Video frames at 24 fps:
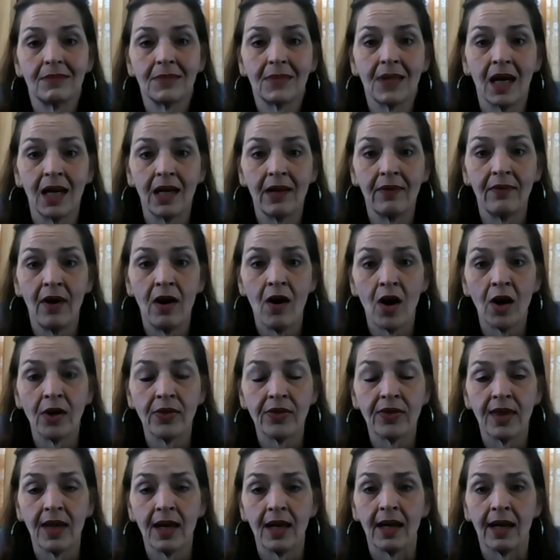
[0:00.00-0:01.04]
kind of a
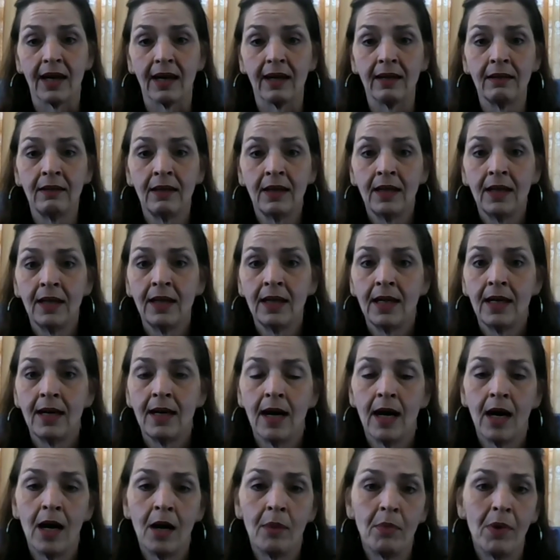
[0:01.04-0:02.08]
hard thing.
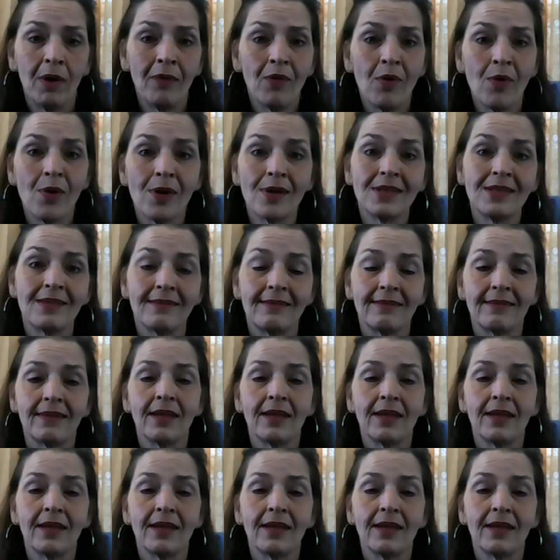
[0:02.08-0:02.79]
Of course,